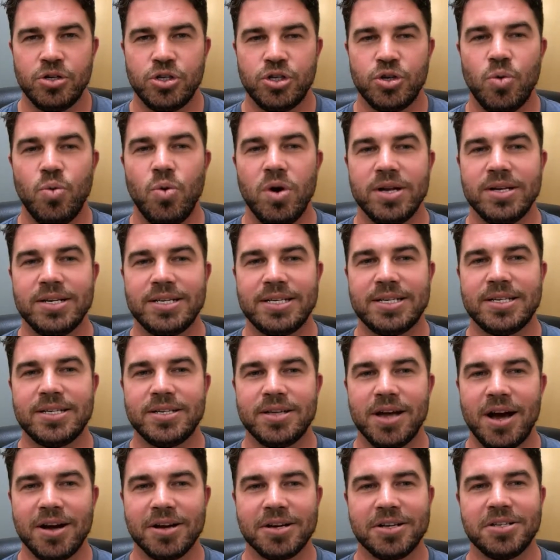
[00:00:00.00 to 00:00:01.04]
So what
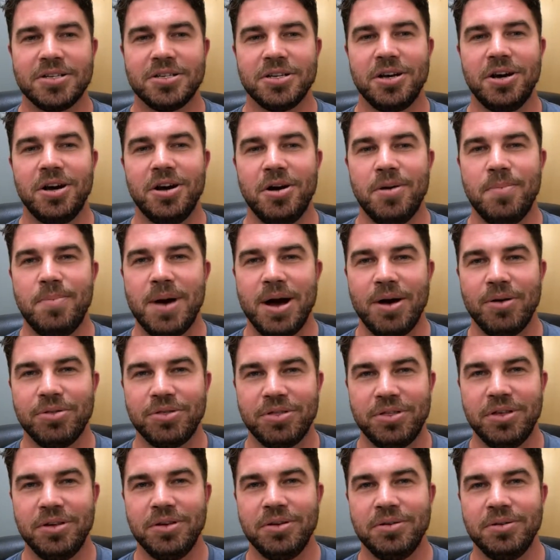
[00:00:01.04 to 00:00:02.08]
sucks
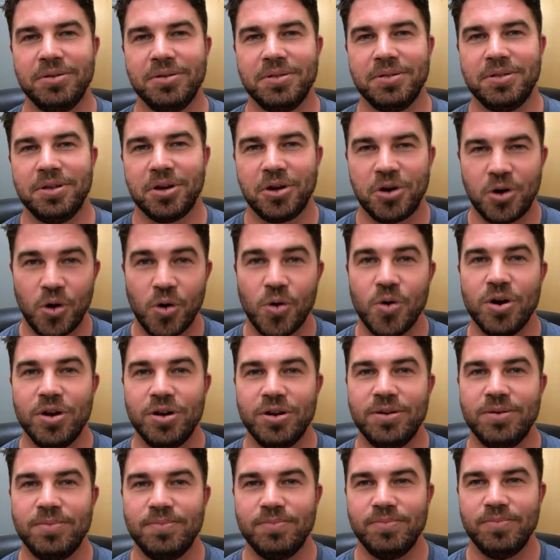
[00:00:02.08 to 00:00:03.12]
about the
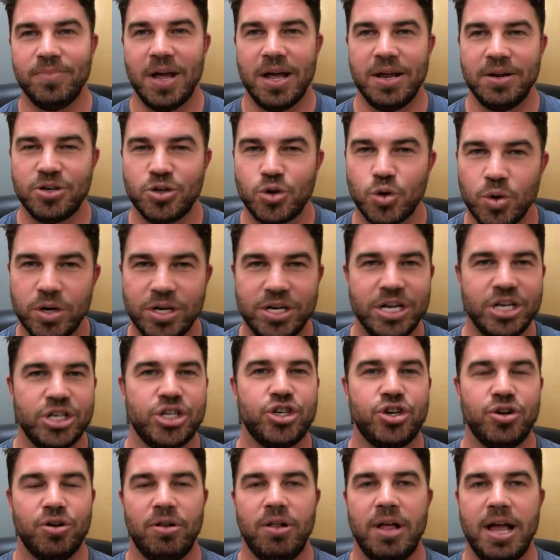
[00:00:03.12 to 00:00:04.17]
current
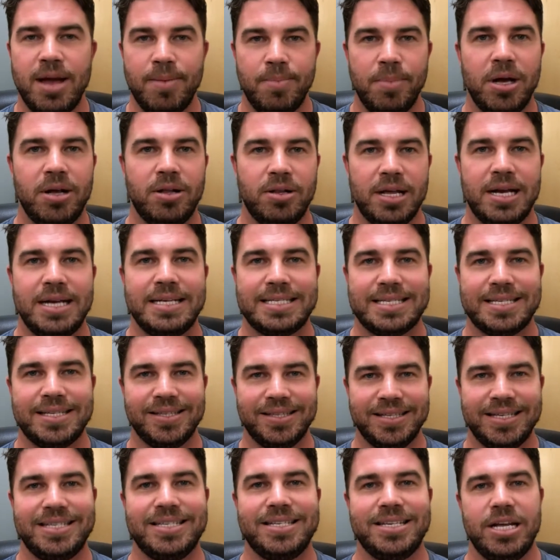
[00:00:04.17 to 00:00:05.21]
traditional
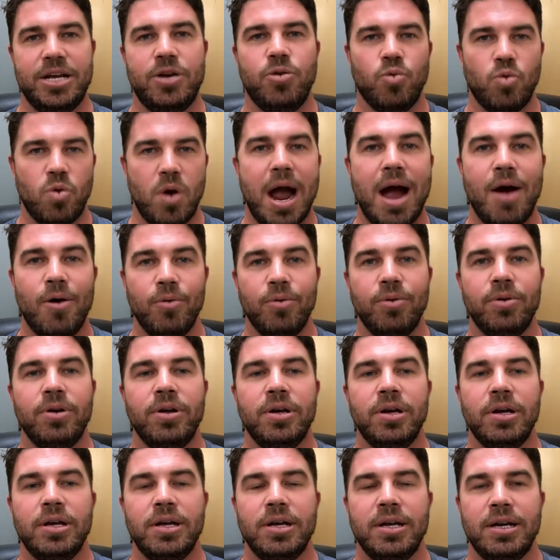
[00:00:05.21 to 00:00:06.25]
MLS listing route
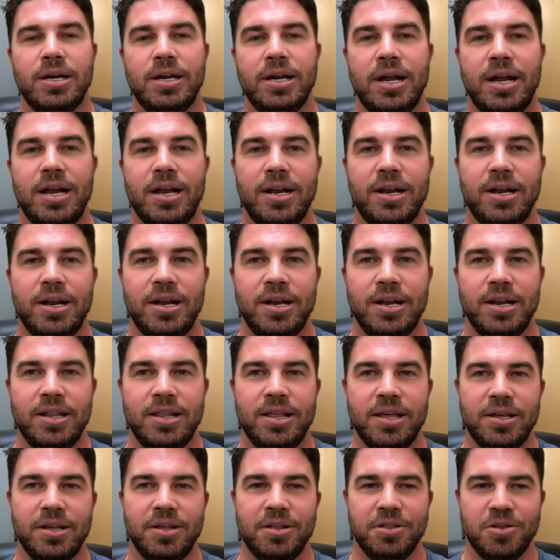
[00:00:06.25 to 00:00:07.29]
and
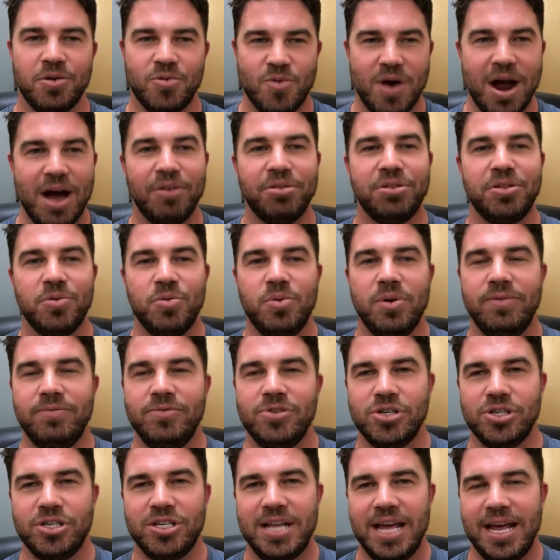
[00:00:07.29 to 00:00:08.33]
the route that
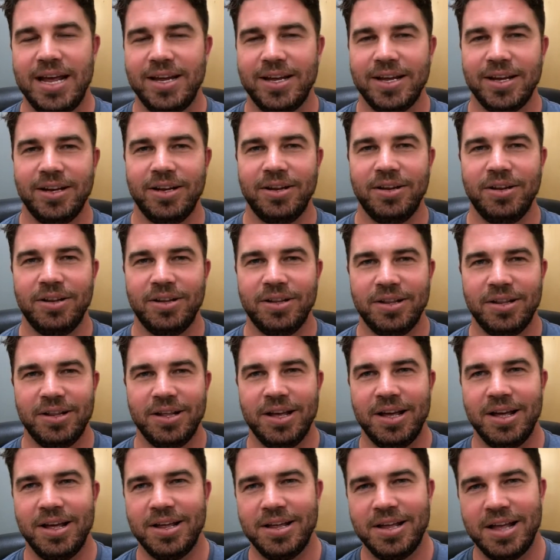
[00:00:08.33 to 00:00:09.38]
we've just taken,
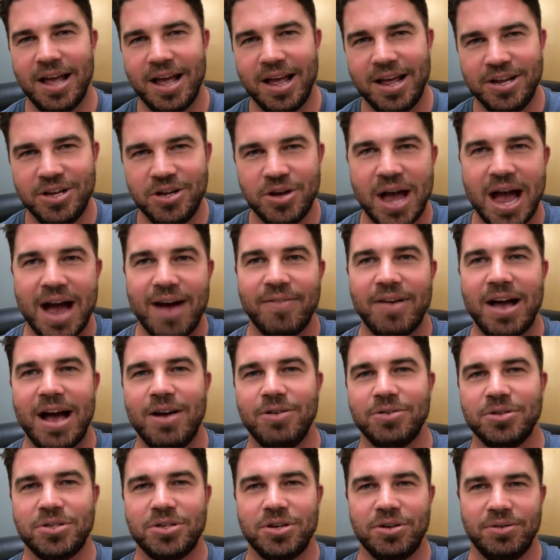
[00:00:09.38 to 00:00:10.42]
you have a
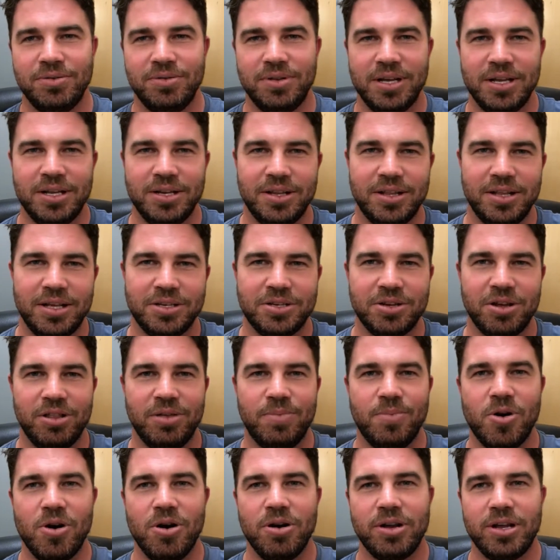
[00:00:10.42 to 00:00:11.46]
house that's
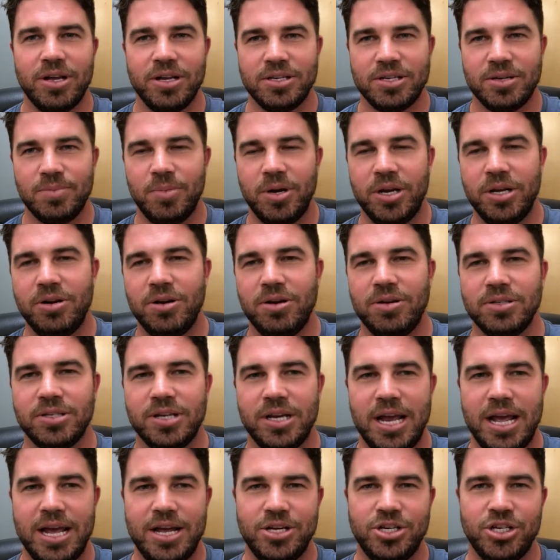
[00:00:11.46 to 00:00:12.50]
on the market, somebody
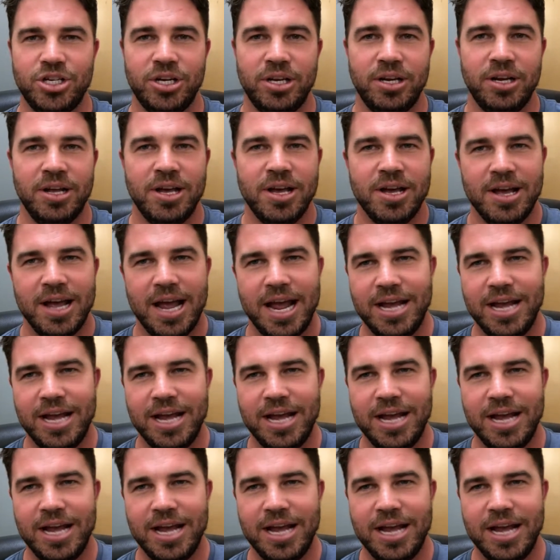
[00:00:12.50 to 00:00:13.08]
calls an agent